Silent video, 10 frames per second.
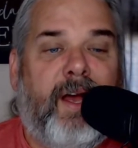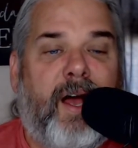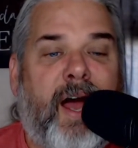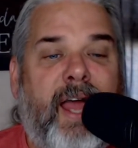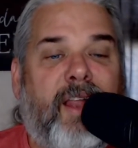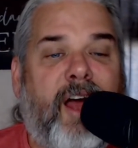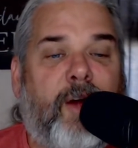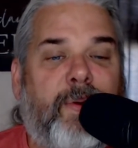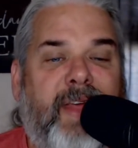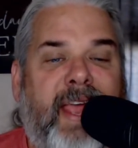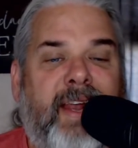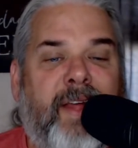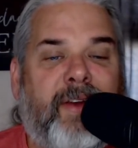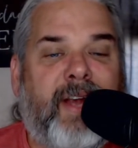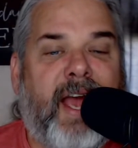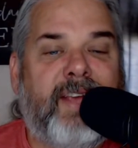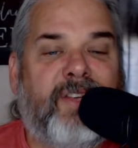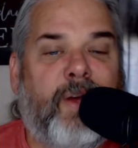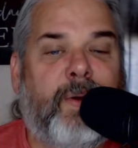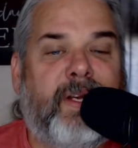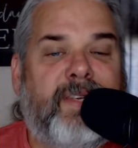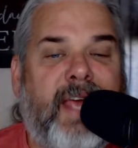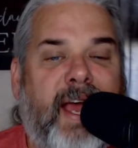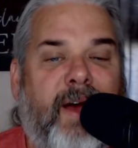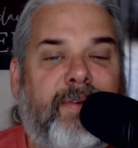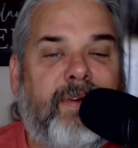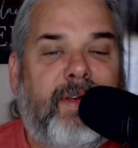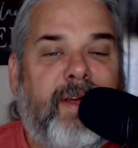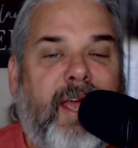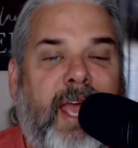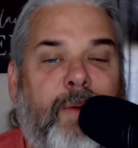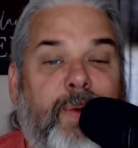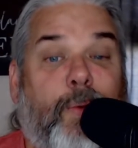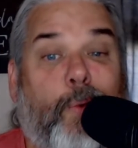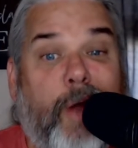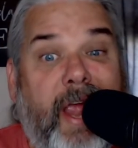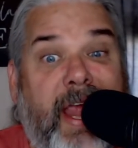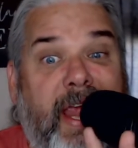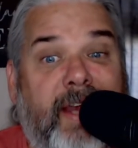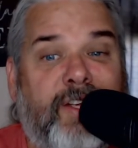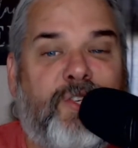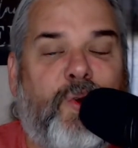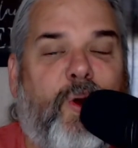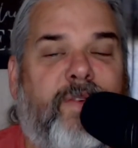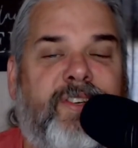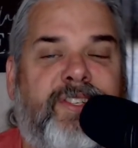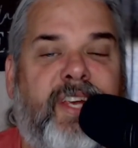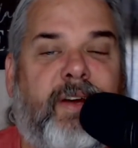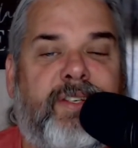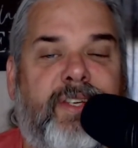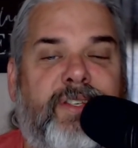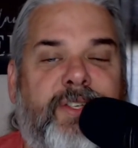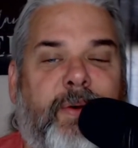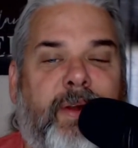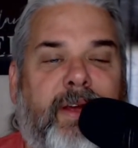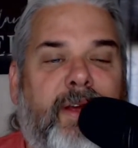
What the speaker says: I, along with 8 other guys, go into town, and we raid a store for cigarettes and soda.